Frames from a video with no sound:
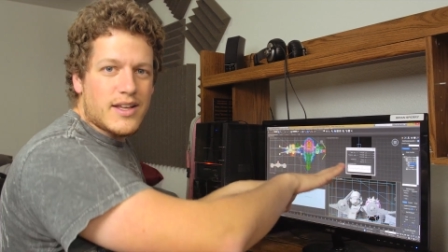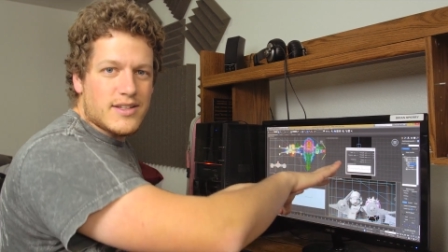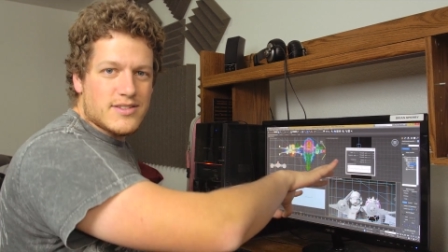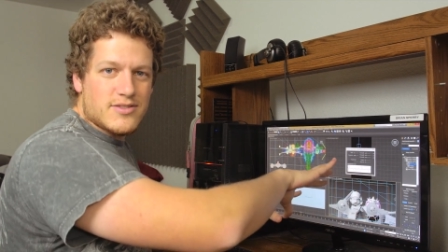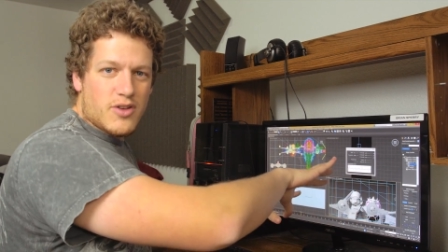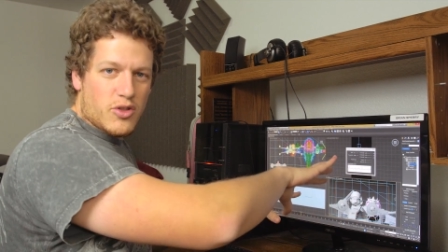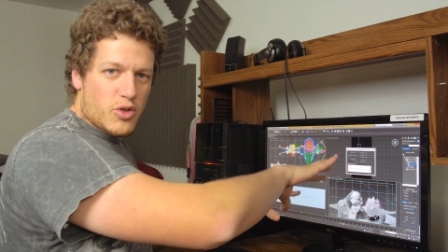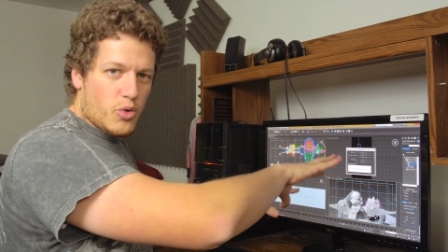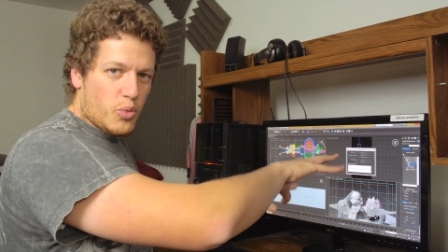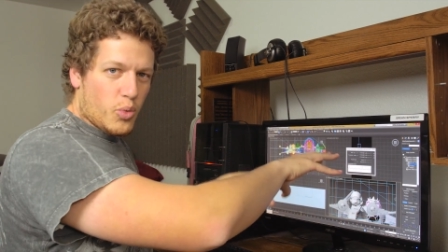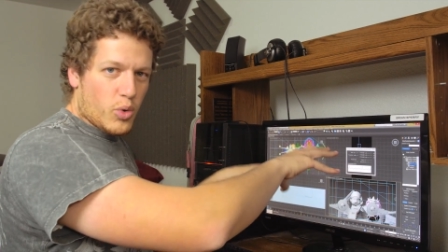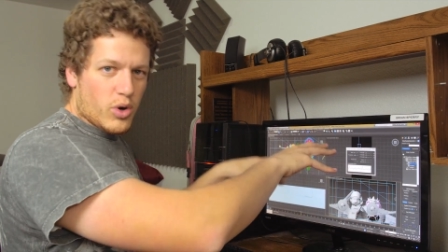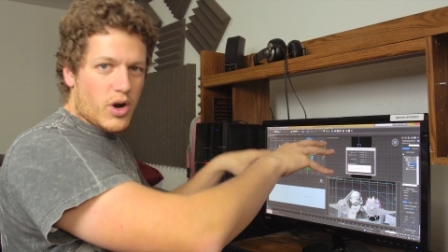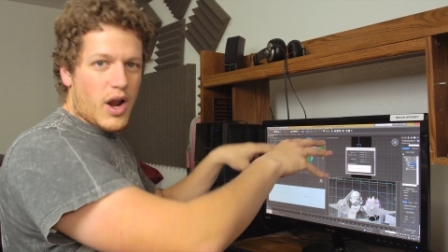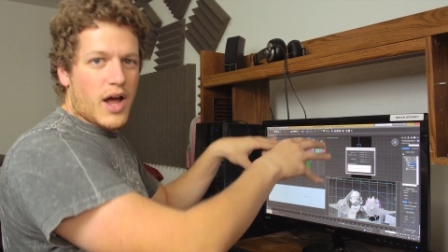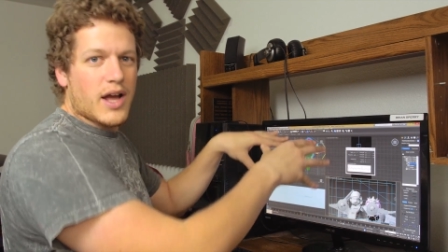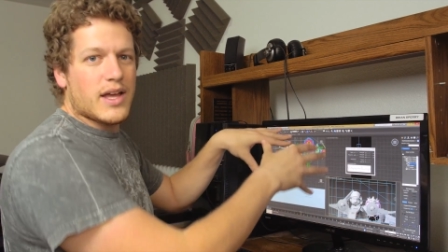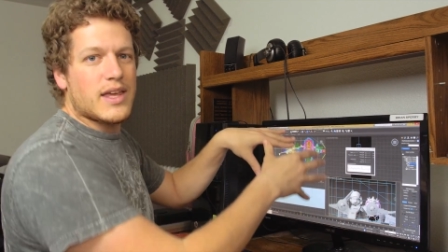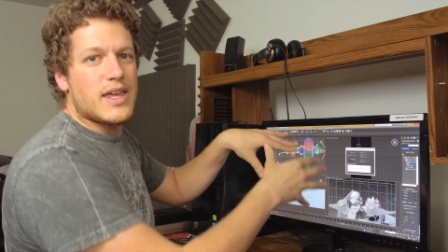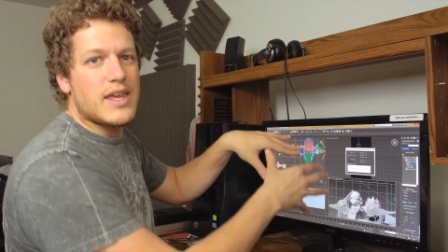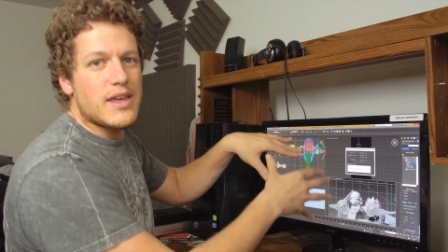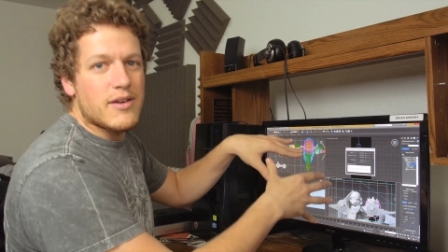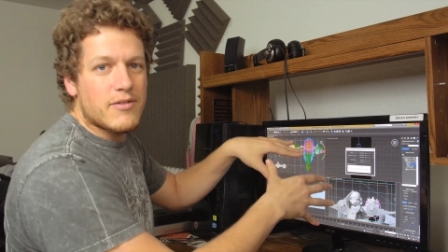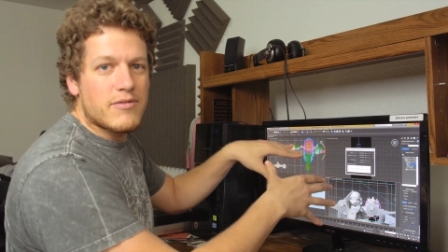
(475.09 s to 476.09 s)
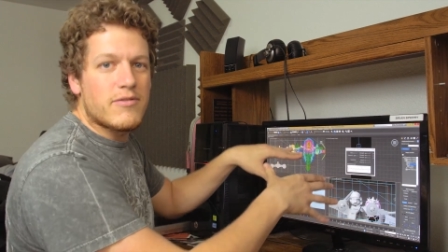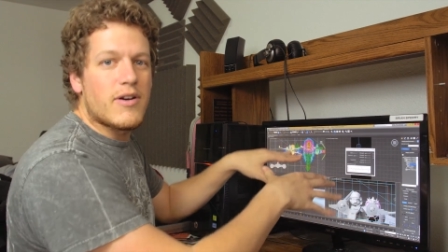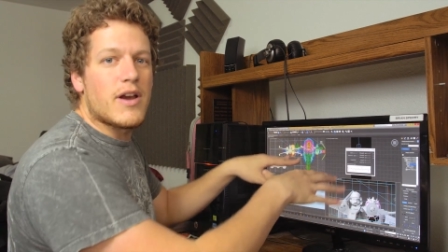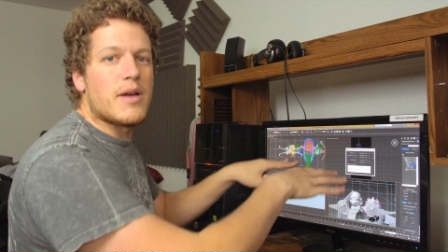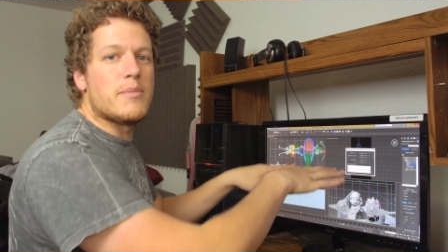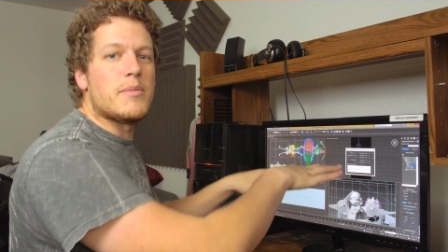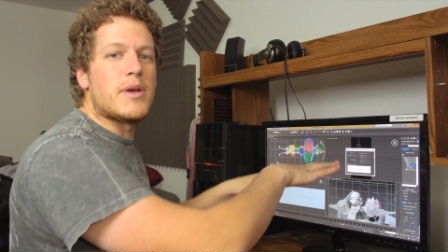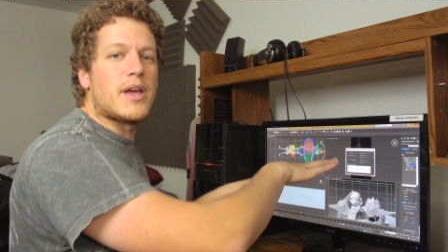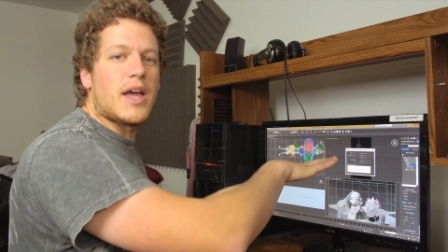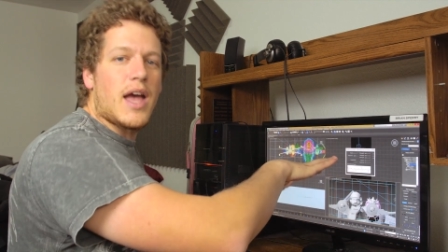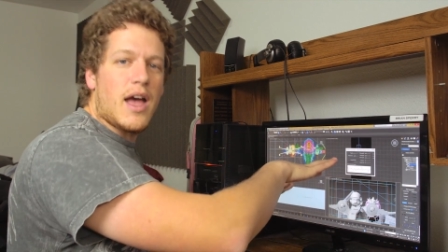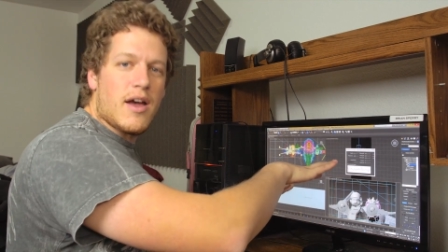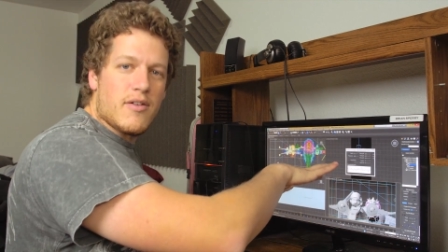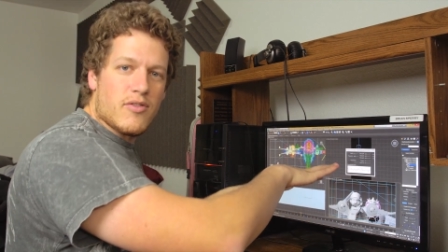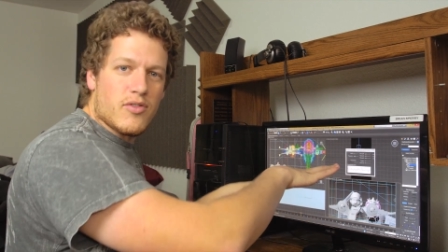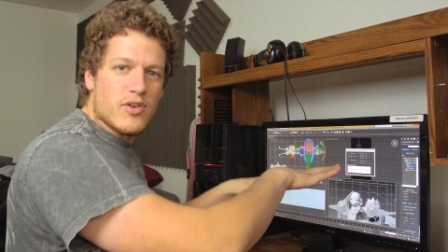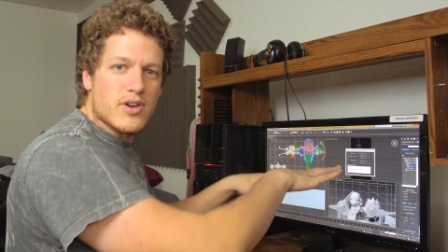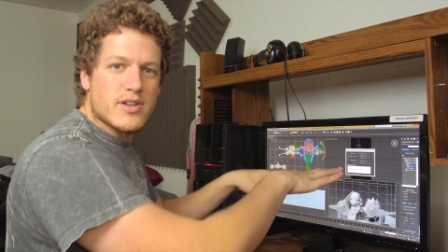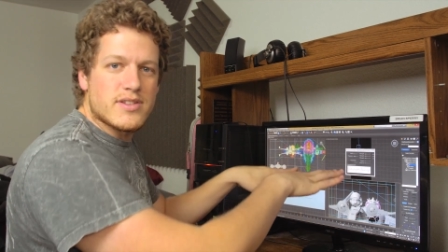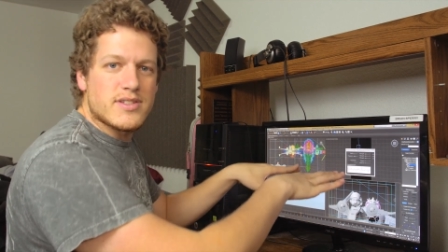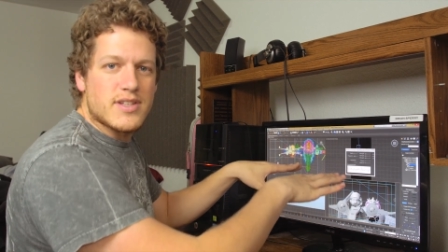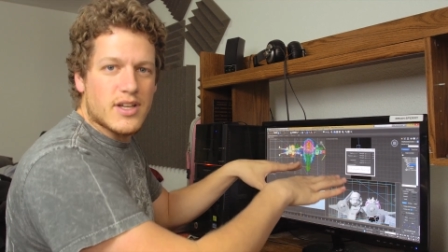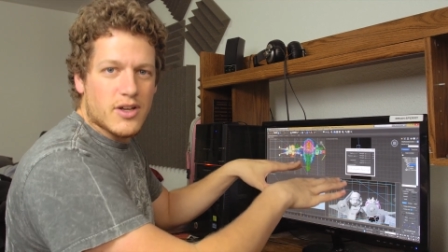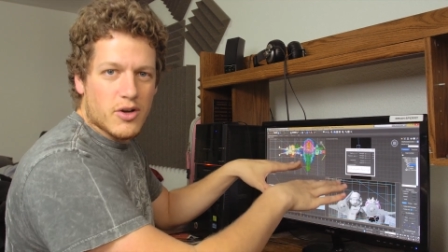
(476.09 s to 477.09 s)
so that we're not keyframing
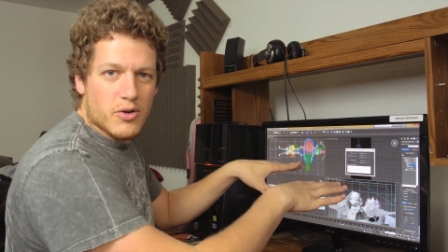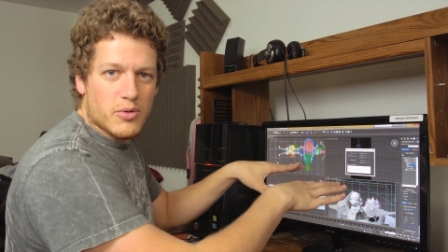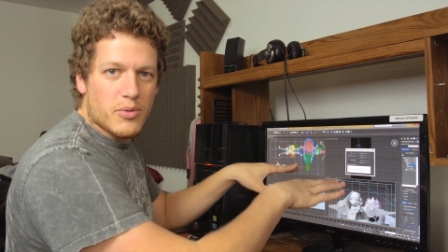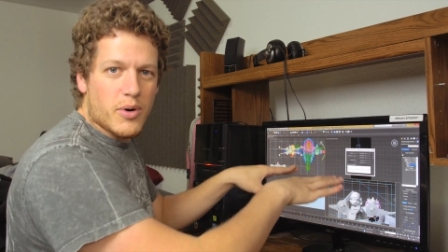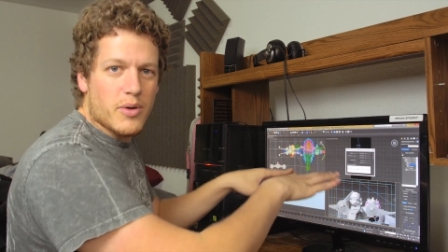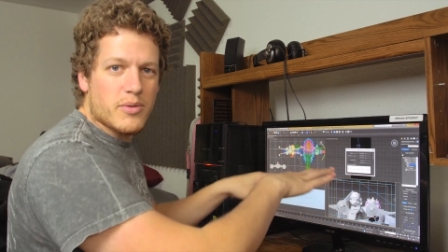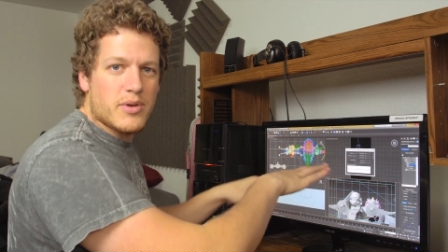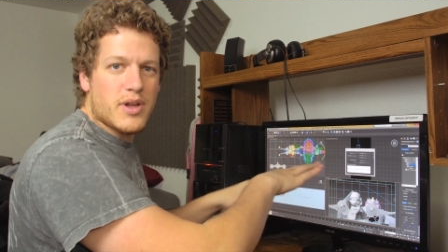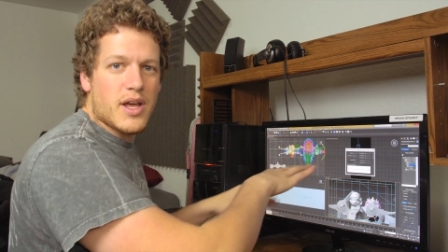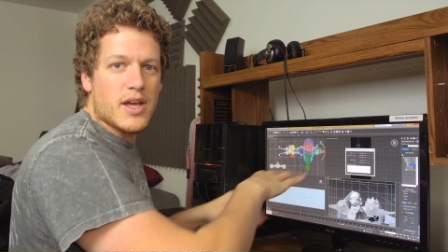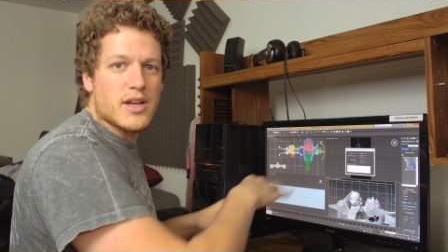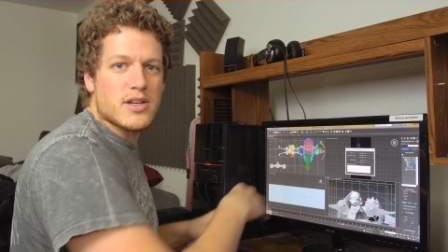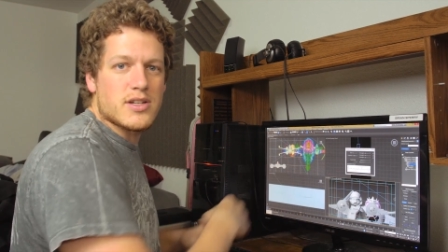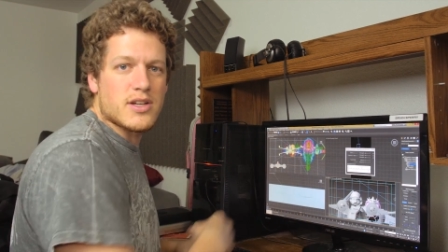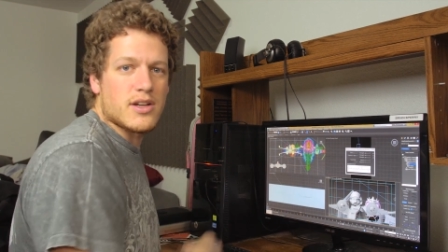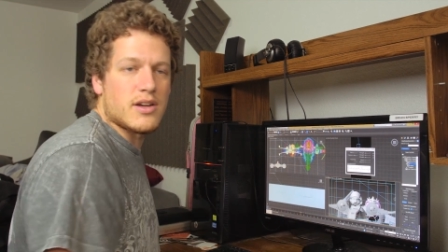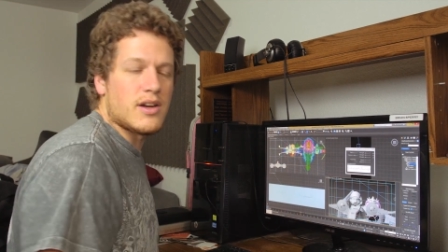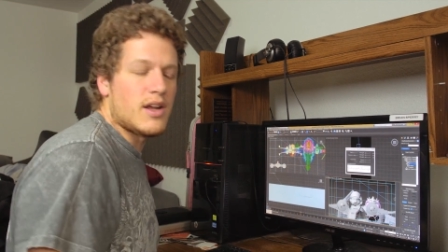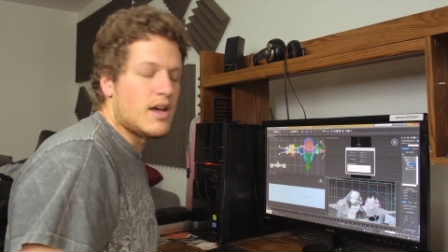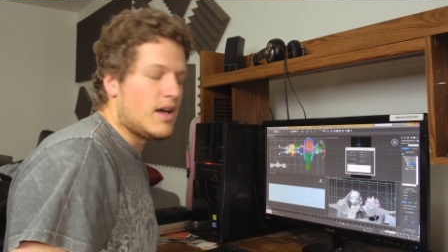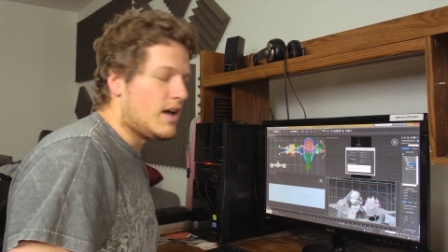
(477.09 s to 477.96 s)
every single rotation.